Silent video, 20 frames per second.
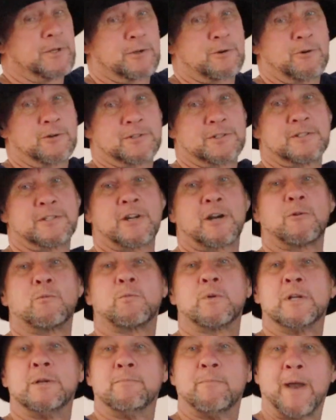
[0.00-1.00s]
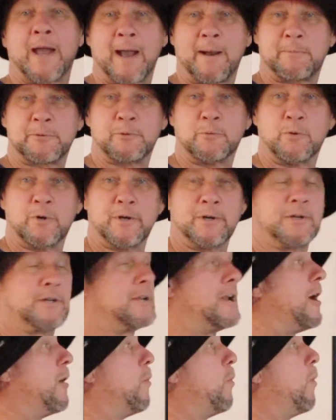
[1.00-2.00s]
of course, is our remapped one.
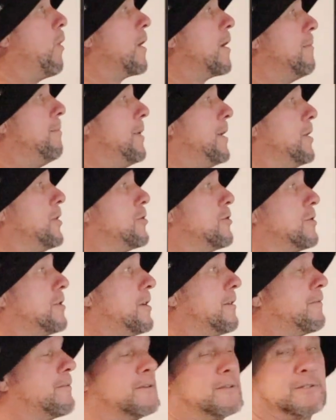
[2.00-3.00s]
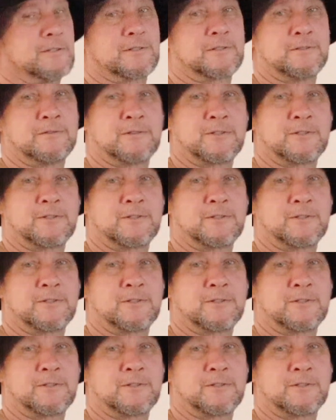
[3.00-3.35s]
Now, what a major difference.